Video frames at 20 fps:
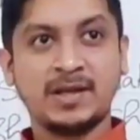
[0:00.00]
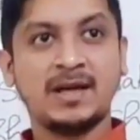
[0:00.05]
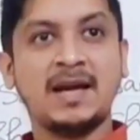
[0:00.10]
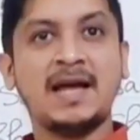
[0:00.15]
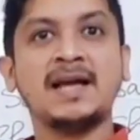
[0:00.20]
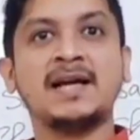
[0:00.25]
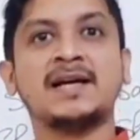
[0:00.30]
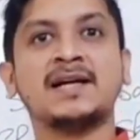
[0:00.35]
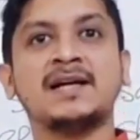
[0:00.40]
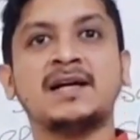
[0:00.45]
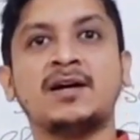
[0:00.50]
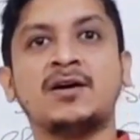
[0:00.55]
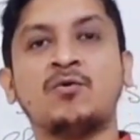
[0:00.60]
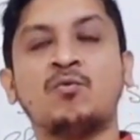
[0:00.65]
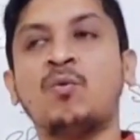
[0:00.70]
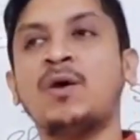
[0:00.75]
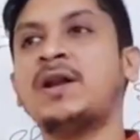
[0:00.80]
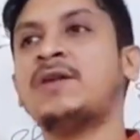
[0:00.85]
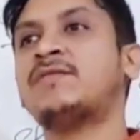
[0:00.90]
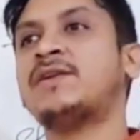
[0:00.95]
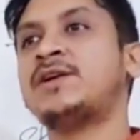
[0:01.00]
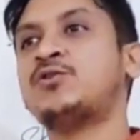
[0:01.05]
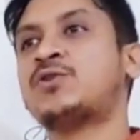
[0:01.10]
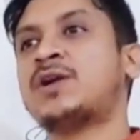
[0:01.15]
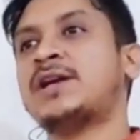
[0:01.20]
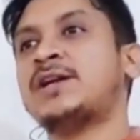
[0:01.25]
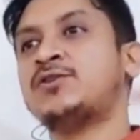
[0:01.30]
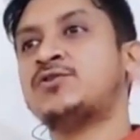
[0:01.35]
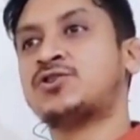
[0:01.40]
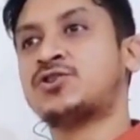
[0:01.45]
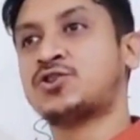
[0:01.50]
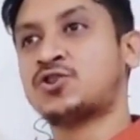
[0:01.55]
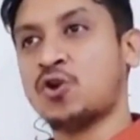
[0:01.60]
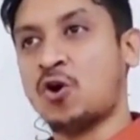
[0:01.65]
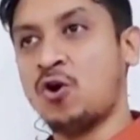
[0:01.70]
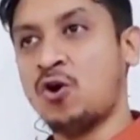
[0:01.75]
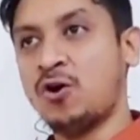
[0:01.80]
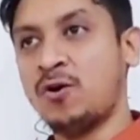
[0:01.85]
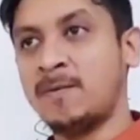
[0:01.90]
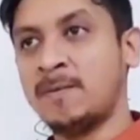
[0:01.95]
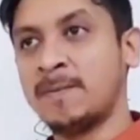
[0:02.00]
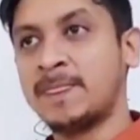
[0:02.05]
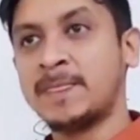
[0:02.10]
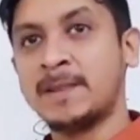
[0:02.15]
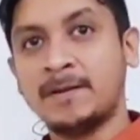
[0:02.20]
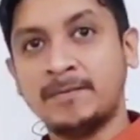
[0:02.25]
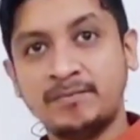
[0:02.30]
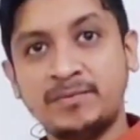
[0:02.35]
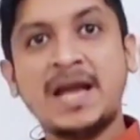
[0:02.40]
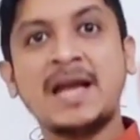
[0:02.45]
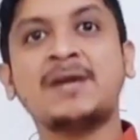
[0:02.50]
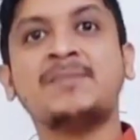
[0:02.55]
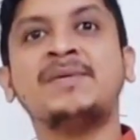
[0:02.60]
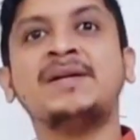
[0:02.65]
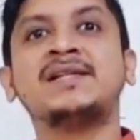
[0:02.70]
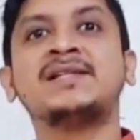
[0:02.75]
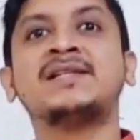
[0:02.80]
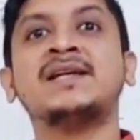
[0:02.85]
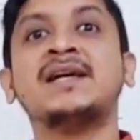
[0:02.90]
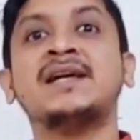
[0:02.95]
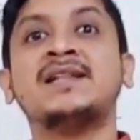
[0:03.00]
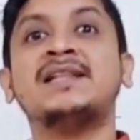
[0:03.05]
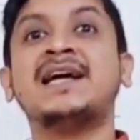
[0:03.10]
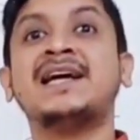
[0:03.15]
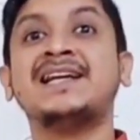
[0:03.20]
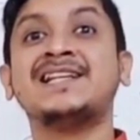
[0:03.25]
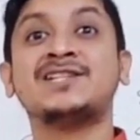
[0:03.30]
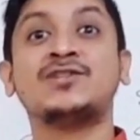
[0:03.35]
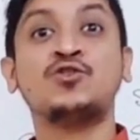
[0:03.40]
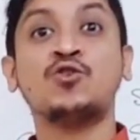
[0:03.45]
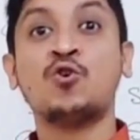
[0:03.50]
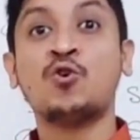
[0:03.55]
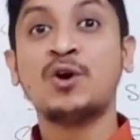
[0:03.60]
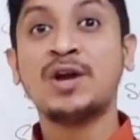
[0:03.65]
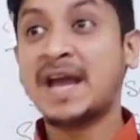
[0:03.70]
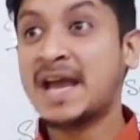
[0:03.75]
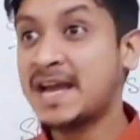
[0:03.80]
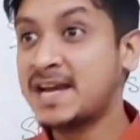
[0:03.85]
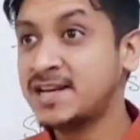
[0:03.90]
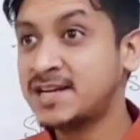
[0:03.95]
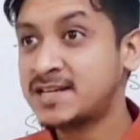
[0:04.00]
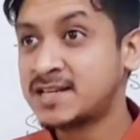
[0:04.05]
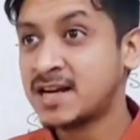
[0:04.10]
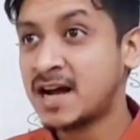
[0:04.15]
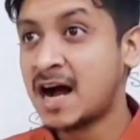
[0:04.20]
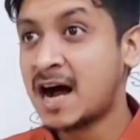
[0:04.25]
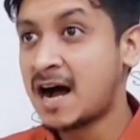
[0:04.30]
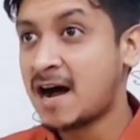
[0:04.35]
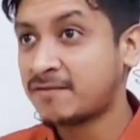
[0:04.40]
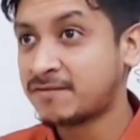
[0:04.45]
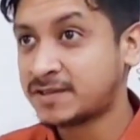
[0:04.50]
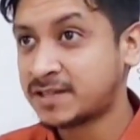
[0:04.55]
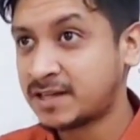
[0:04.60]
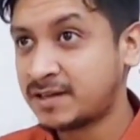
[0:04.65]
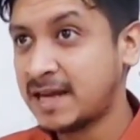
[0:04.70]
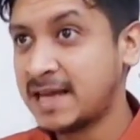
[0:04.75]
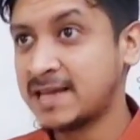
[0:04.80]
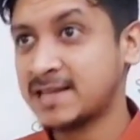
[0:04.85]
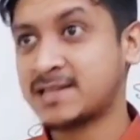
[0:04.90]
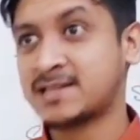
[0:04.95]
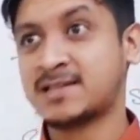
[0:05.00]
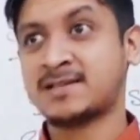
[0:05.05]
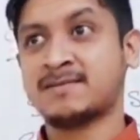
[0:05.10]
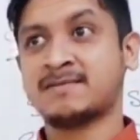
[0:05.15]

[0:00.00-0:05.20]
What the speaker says: Like, whenever you can use saw, that means there is no H after S.